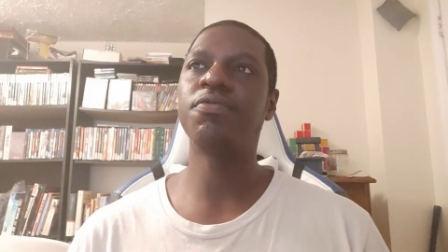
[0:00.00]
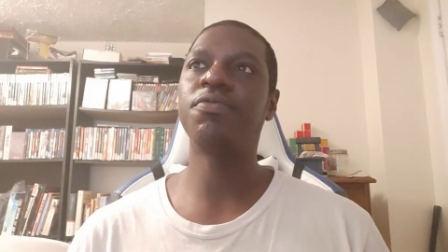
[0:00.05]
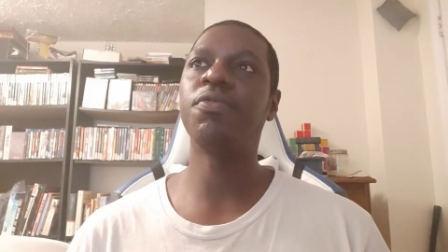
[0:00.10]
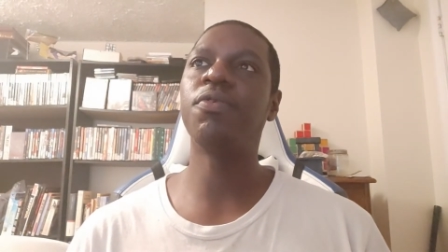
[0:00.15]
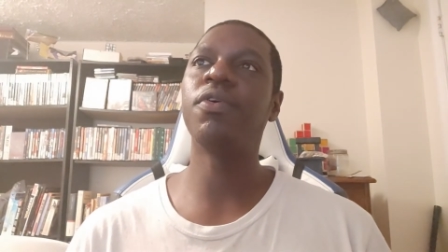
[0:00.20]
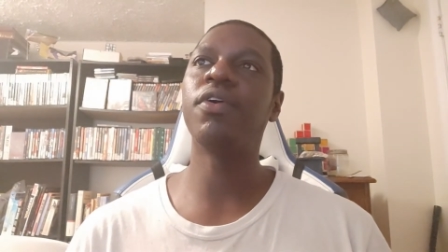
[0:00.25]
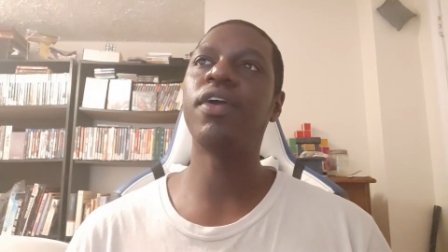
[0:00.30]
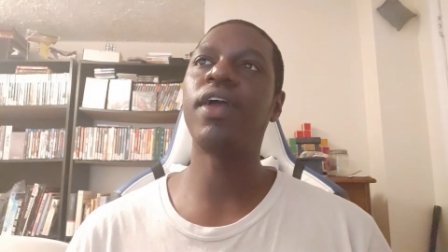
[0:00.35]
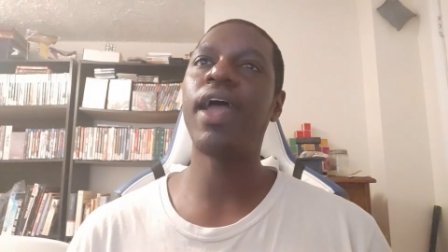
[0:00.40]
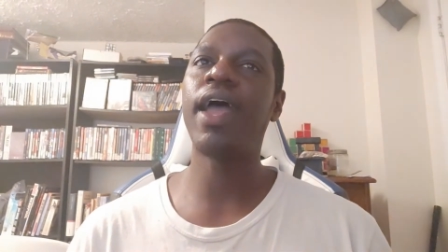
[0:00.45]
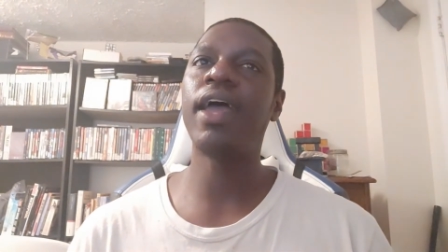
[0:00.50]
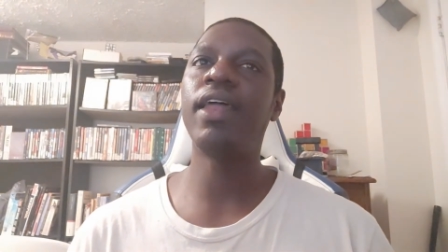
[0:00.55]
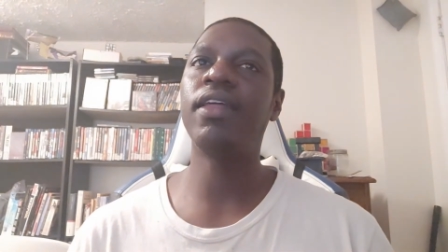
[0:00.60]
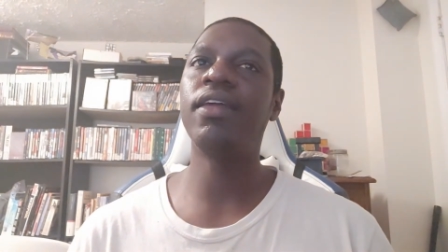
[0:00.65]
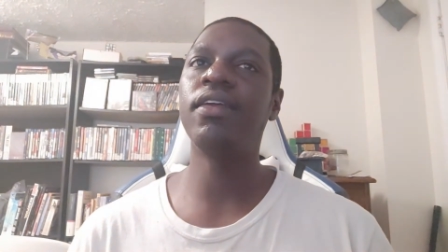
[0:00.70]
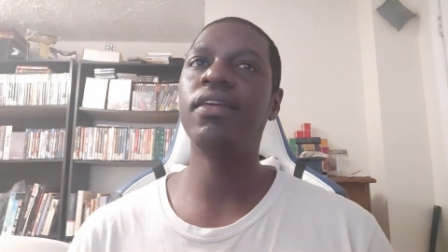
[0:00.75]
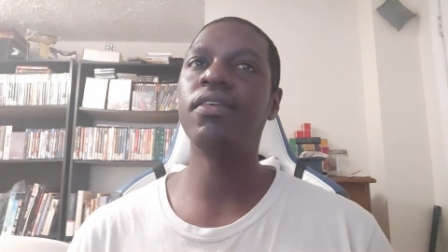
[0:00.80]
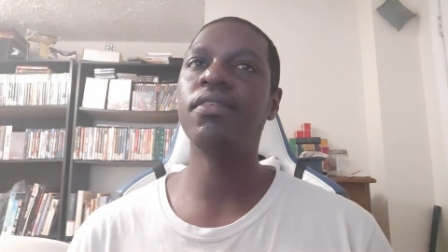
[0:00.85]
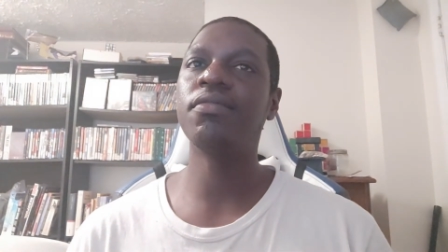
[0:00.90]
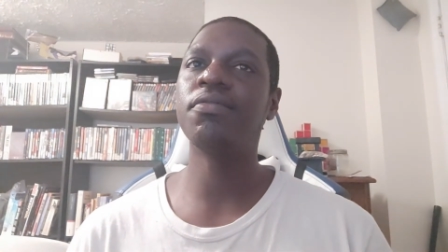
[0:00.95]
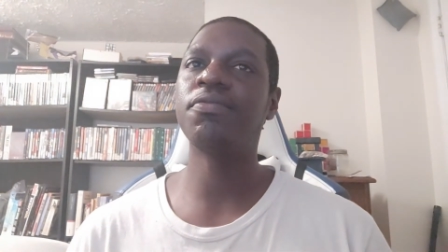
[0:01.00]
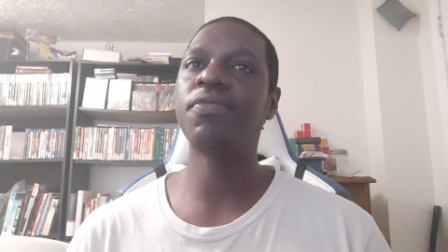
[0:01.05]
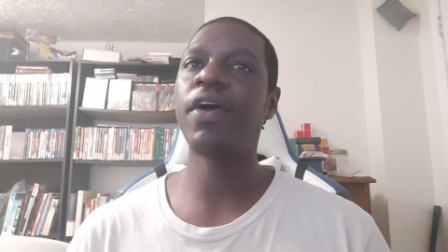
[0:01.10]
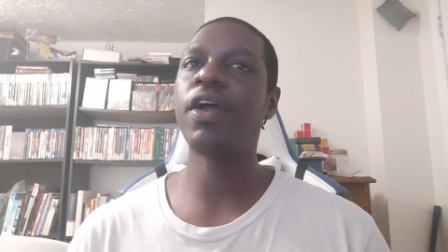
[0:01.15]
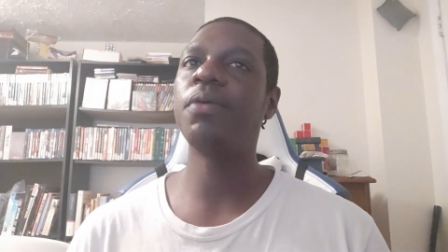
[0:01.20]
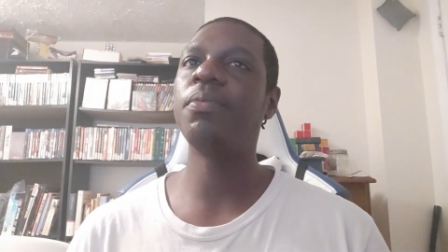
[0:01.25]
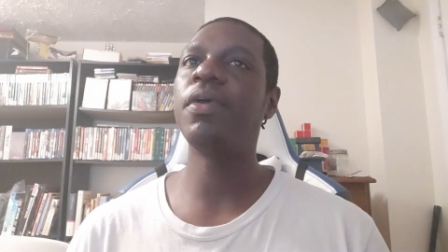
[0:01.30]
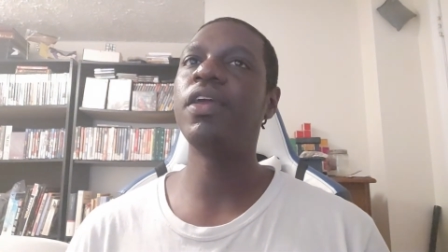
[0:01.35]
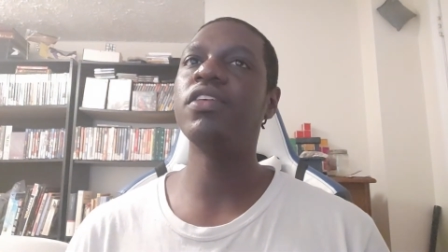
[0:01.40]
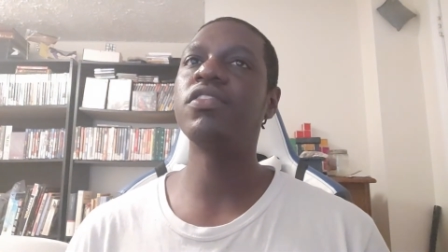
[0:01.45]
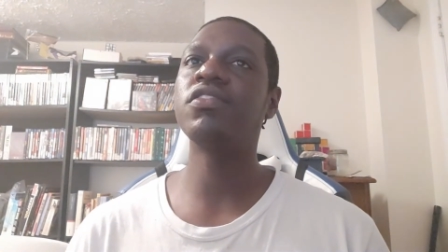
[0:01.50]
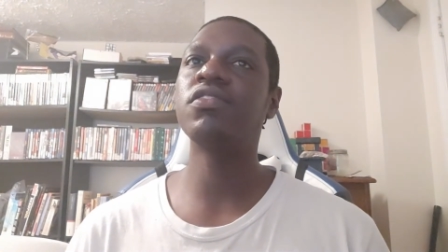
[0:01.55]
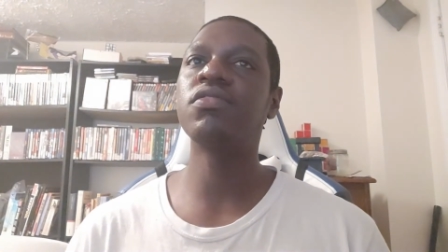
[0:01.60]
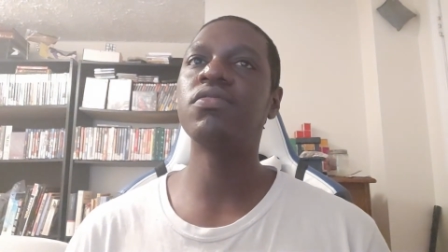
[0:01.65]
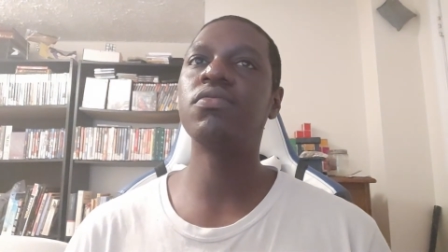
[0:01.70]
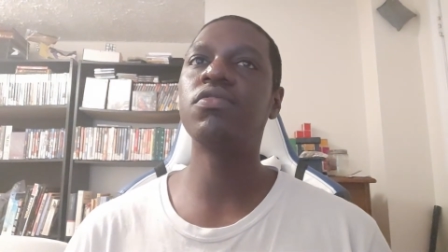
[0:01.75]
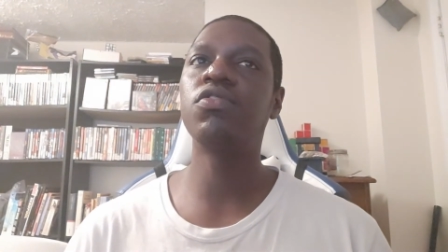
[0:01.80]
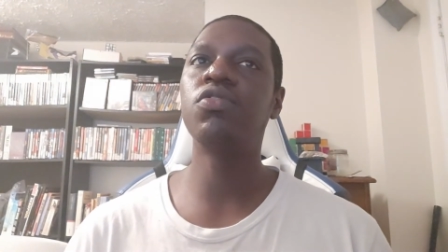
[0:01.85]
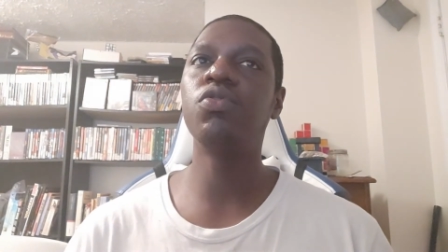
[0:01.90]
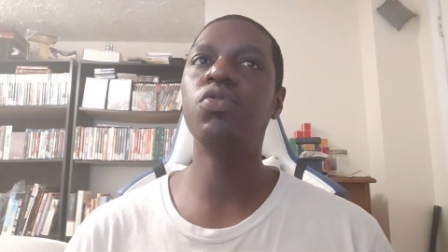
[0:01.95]
for adding
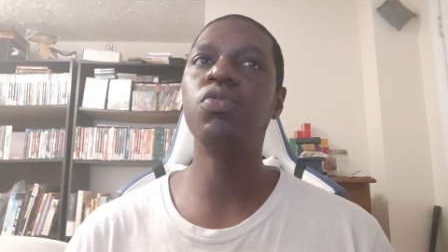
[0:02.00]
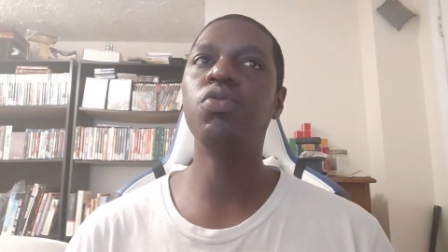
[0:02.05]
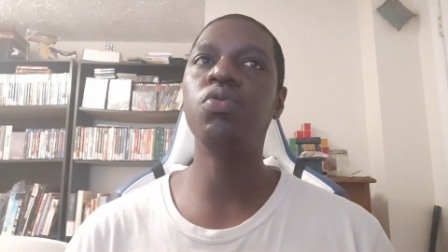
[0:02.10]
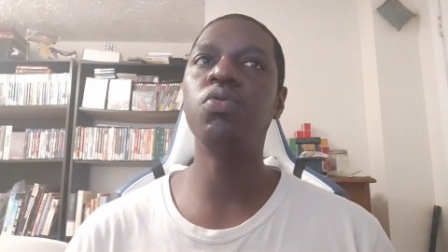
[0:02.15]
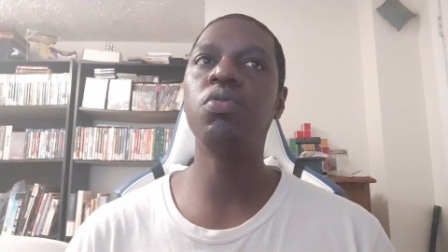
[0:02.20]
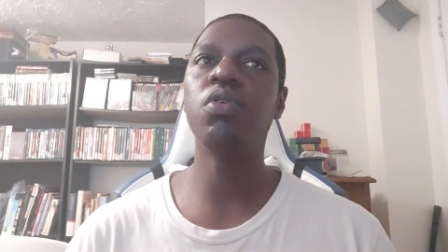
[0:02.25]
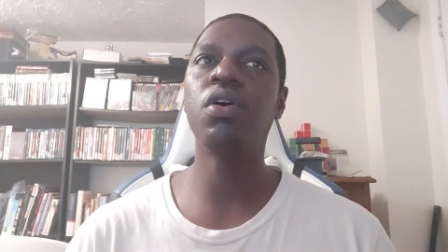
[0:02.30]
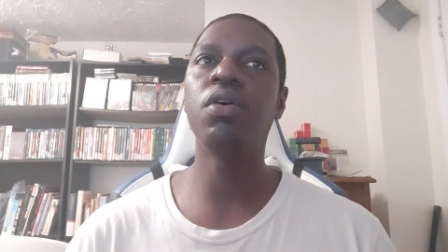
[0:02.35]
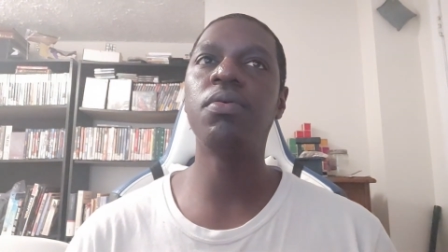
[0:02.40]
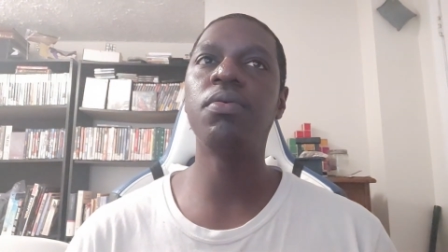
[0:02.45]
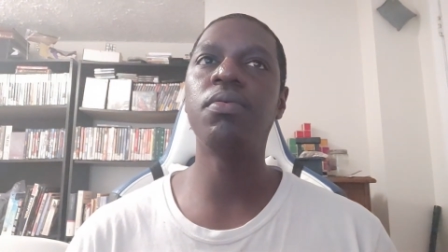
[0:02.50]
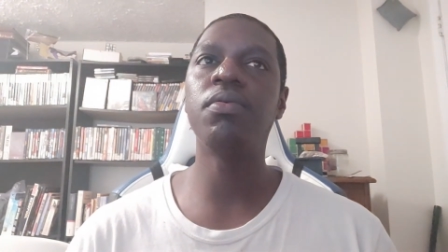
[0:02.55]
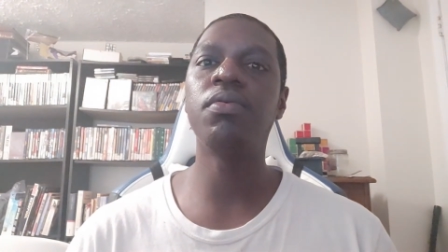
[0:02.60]
Firebase to